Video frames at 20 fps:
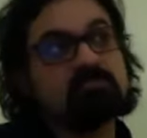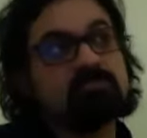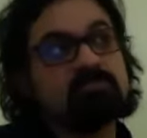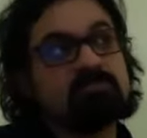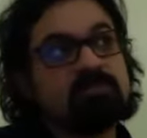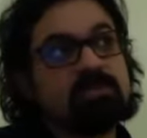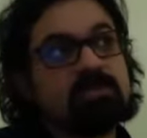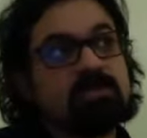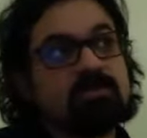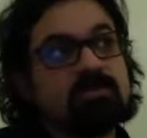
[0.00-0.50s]

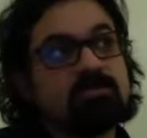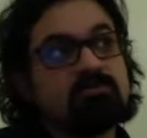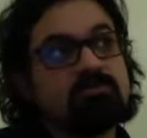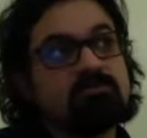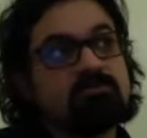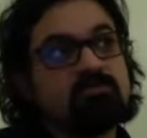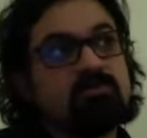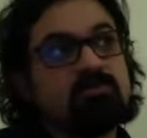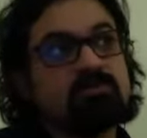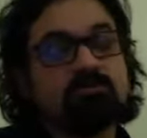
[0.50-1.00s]
you know
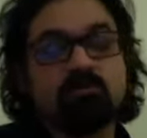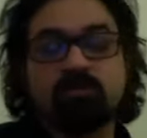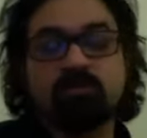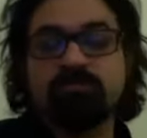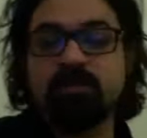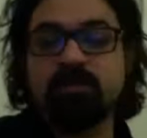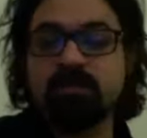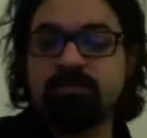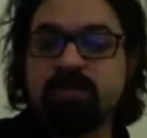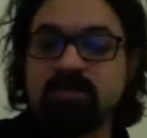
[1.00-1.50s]
more and more on
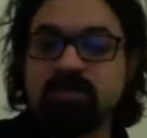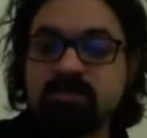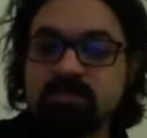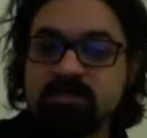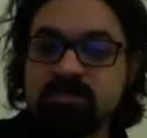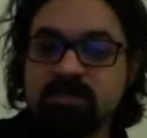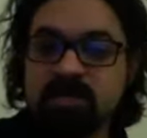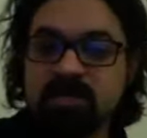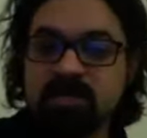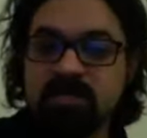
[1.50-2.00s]
my mother's
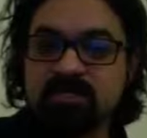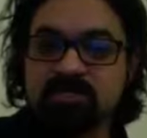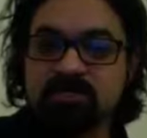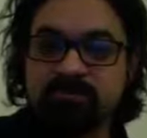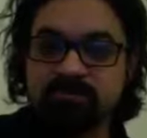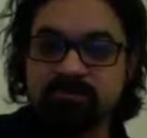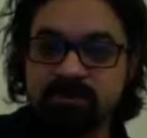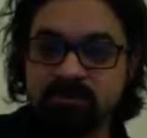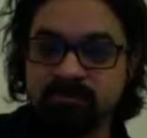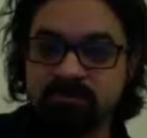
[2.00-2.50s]
side
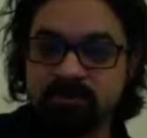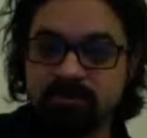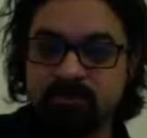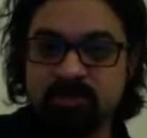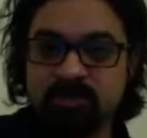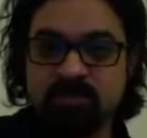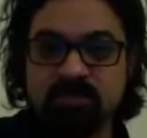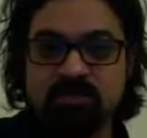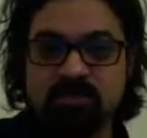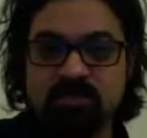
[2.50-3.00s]
defending my
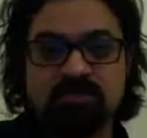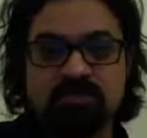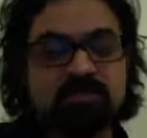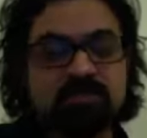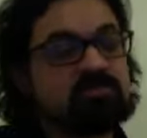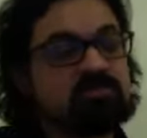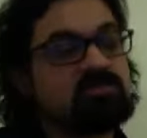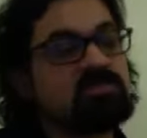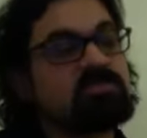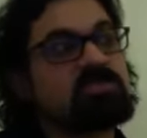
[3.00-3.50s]
mother
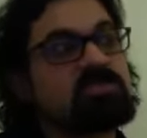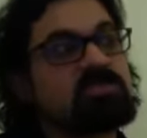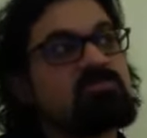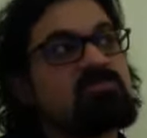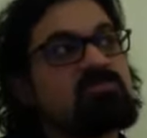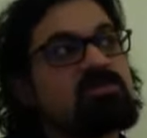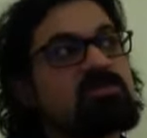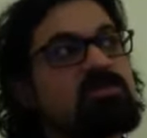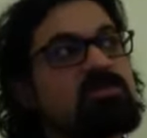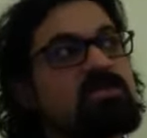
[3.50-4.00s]
etc
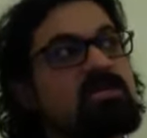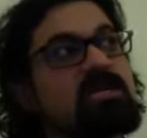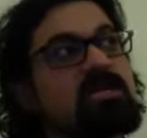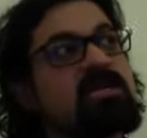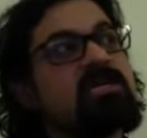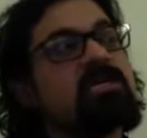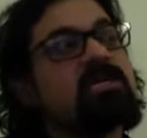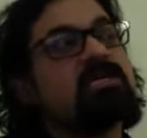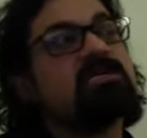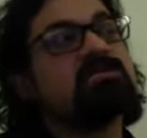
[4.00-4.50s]
etc
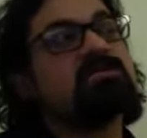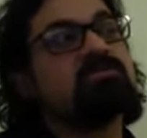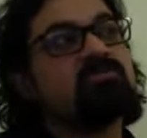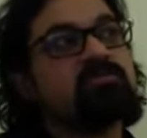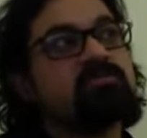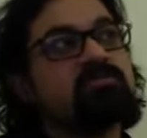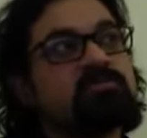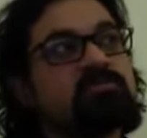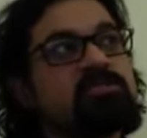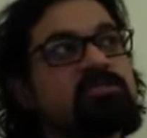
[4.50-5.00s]
in any case all
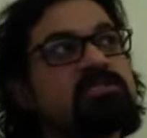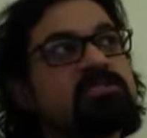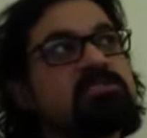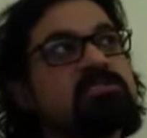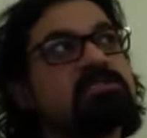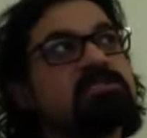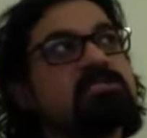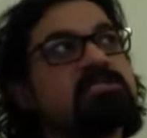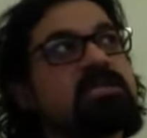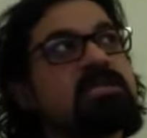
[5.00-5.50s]
of which is
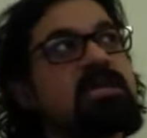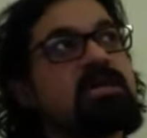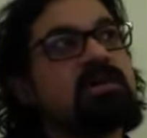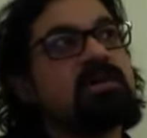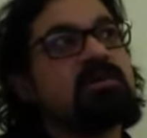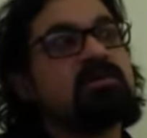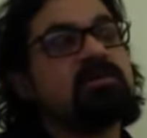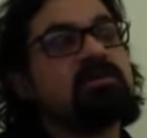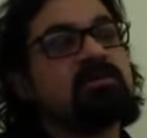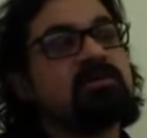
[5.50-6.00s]
to
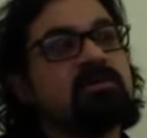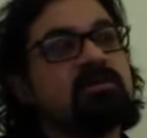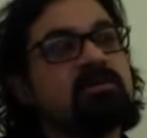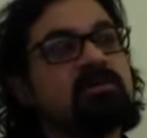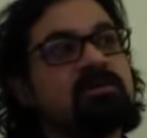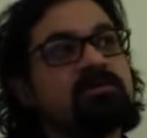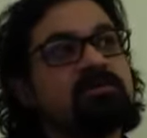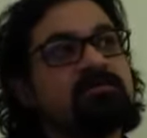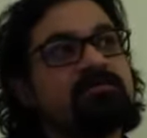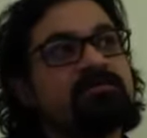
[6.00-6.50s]
say
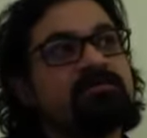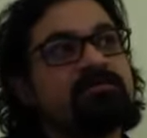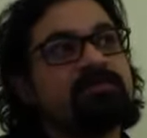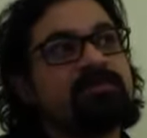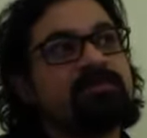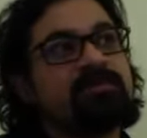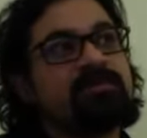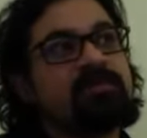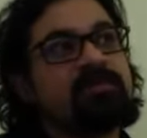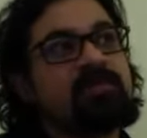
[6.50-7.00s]
um,
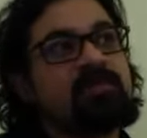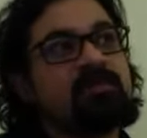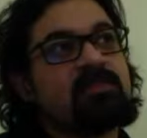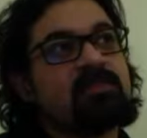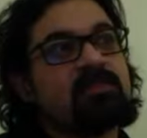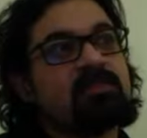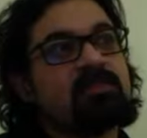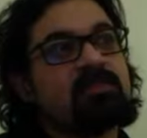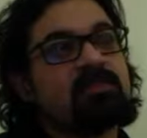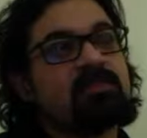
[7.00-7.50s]

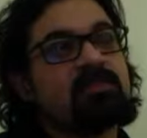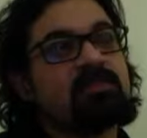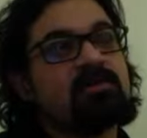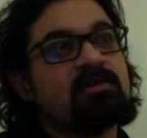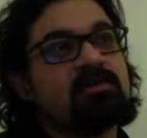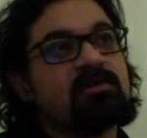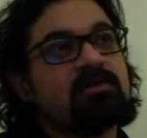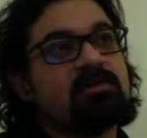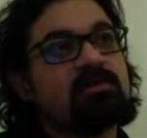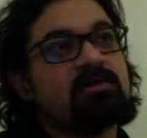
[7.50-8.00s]

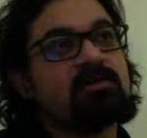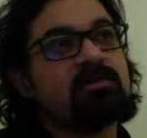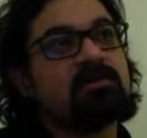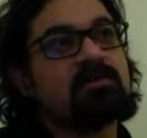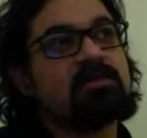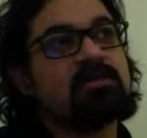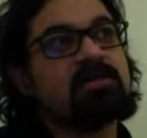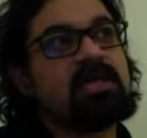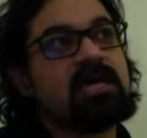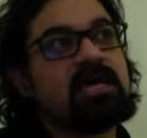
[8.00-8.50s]
uh,
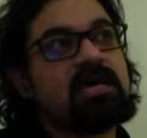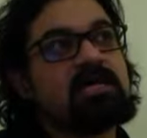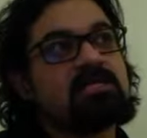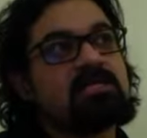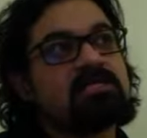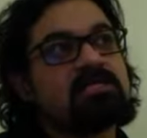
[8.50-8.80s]
that